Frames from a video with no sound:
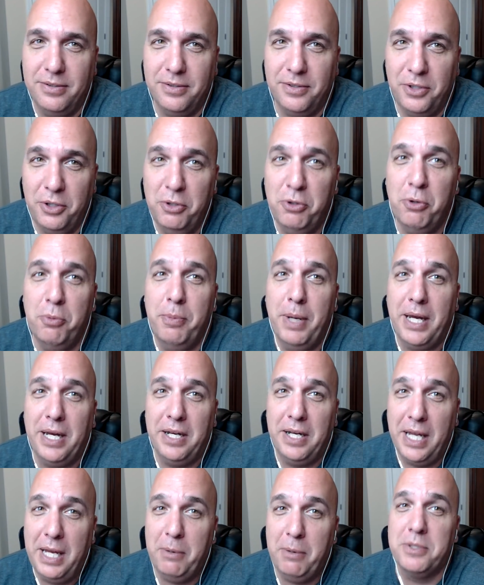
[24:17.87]
you knew Big
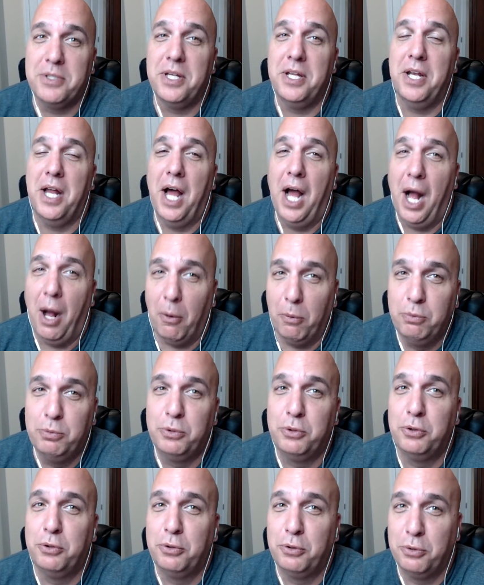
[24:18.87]
D was in the
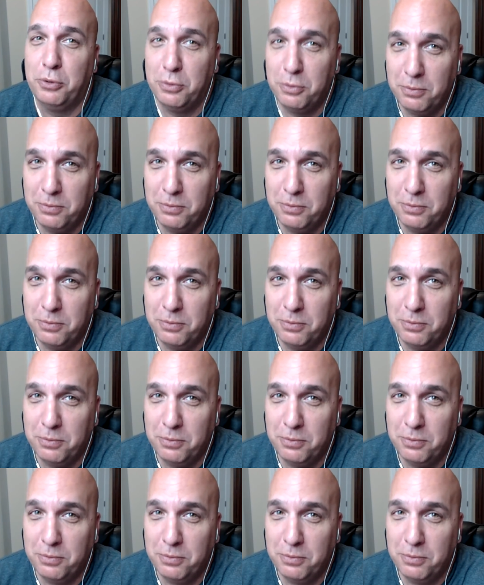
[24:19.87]
house.